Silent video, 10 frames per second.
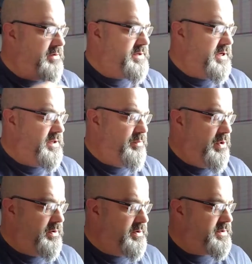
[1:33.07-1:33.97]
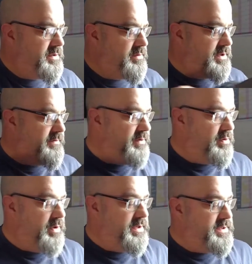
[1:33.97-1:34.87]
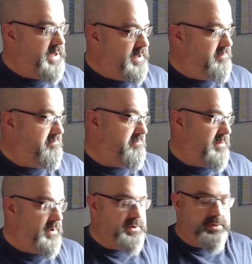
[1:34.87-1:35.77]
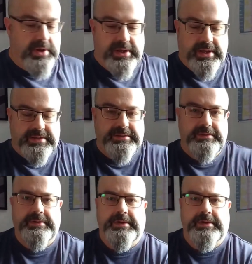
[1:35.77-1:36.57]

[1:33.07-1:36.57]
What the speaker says: outside of the box. The rest of it quite satin. Looks quite nice.